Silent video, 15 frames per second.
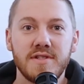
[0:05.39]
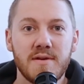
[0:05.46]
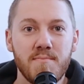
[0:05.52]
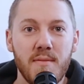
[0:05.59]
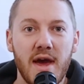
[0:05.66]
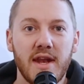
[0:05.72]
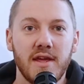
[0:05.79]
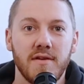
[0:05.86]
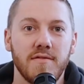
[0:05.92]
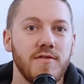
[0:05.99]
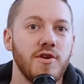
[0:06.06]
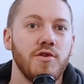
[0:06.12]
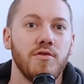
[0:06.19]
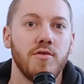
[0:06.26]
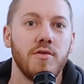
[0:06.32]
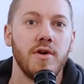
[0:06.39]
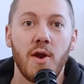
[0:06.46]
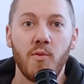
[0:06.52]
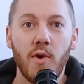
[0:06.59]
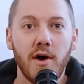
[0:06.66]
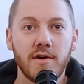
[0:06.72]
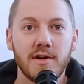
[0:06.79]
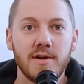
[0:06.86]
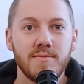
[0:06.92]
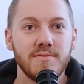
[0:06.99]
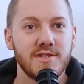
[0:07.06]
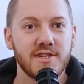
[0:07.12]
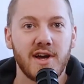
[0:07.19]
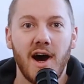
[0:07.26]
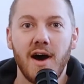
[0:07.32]
to many of you, and welcome
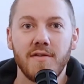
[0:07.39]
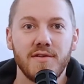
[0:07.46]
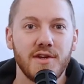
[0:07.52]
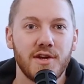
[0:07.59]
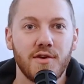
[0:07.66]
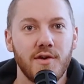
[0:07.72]
to Coffee and